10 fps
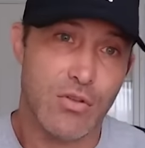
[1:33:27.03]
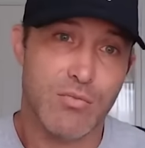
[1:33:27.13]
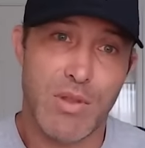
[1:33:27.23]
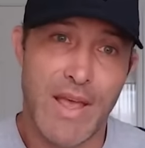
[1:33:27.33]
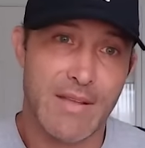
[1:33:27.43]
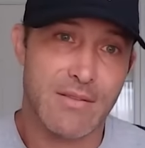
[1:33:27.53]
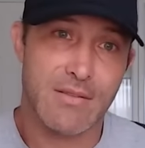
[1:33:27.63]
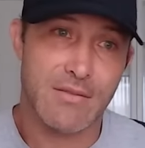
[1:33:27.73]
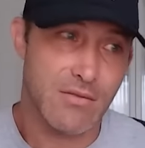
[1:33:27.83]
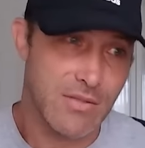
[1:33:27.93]
those
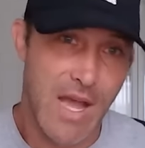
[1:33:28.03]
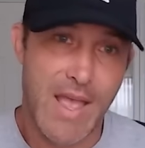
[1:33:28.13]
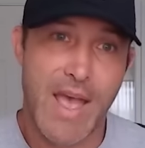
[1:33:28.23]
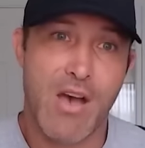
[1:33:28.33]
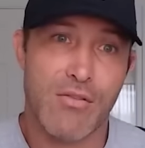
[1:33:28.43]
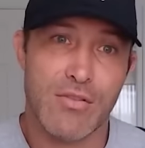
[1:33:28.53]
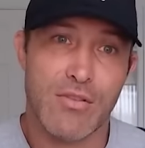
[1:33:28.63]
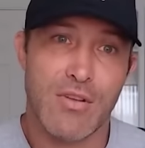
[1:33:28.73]
plants die out.